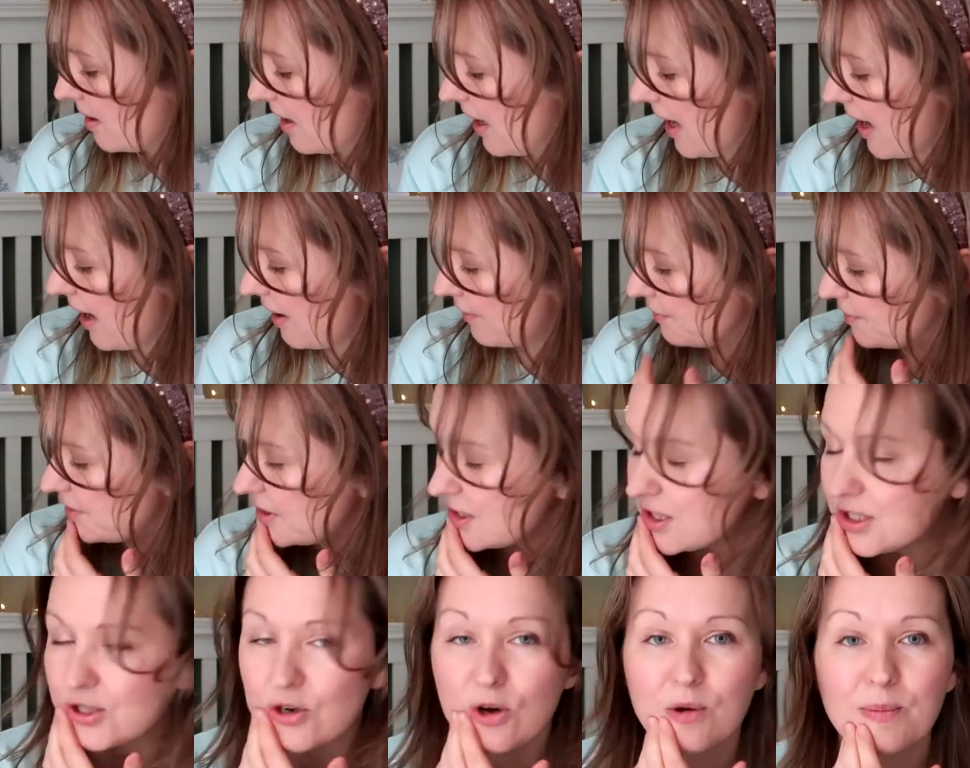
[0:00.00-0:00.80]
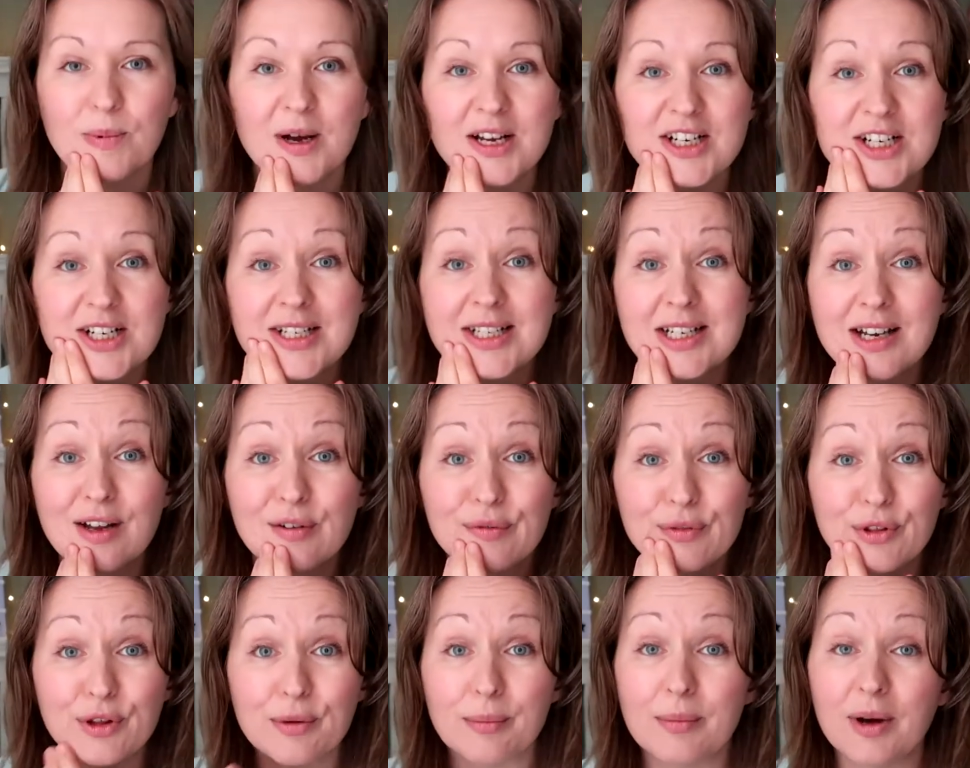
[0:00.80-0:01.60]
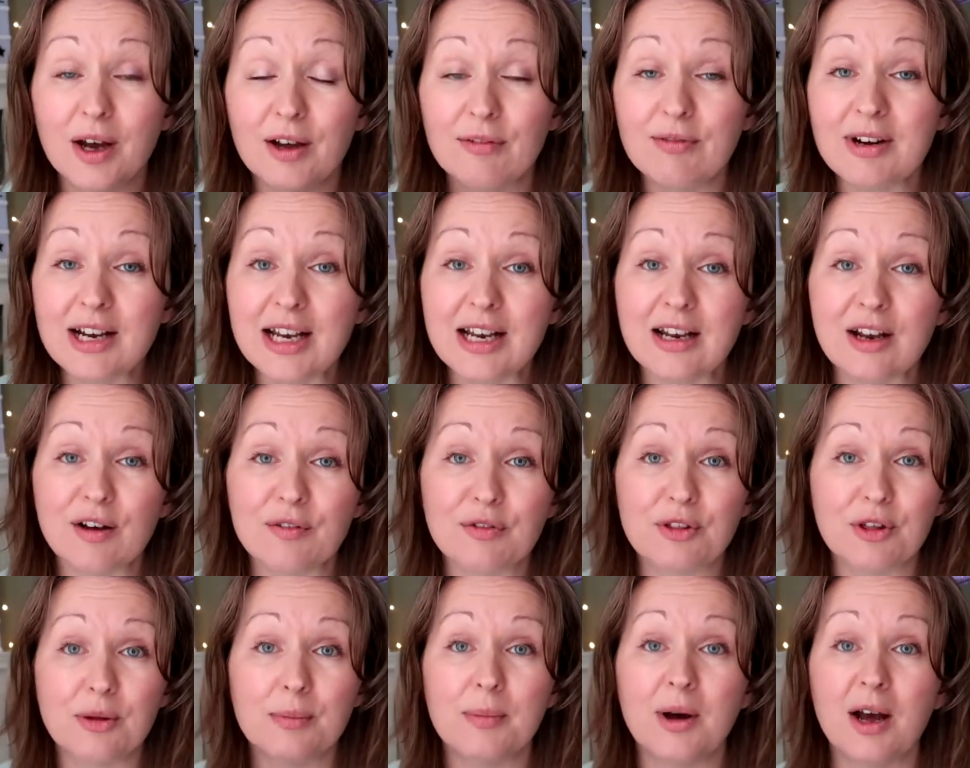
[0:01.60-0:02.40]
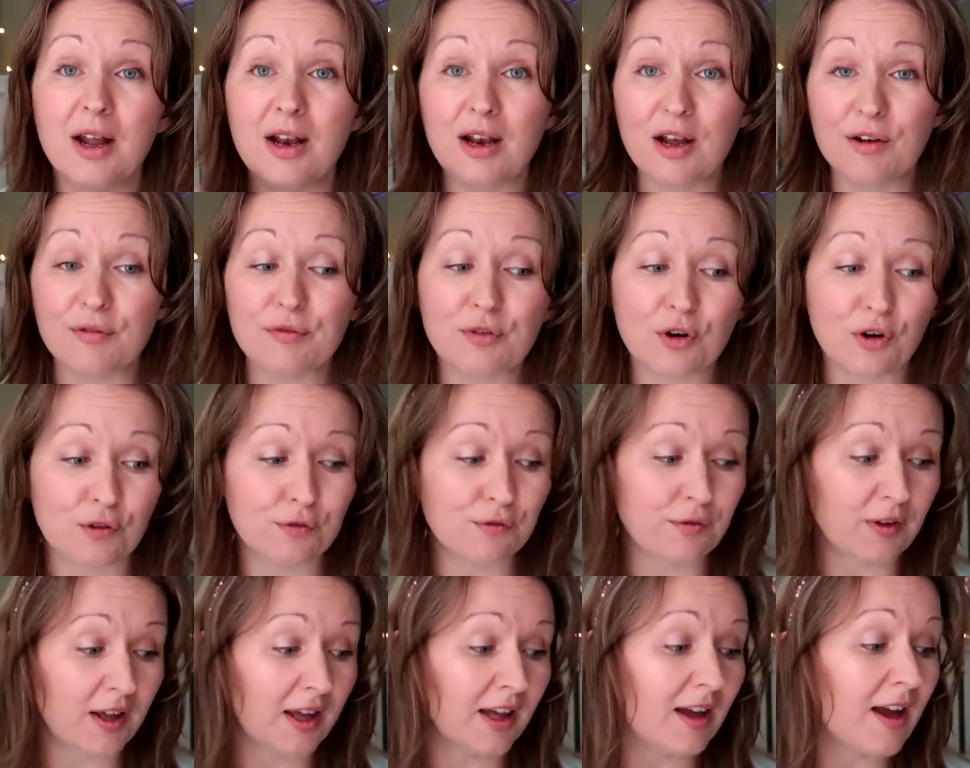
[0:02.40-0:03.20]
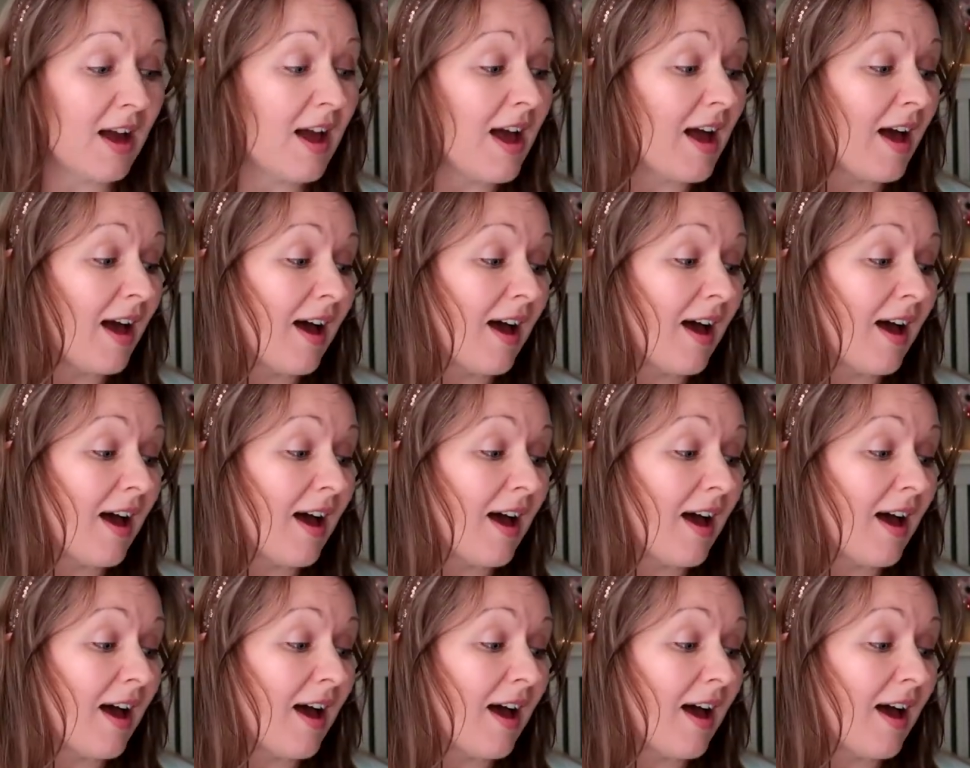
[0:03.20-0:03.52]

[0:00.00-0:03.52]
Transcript: I have to stop. I just love them. I really love them. I love coffee.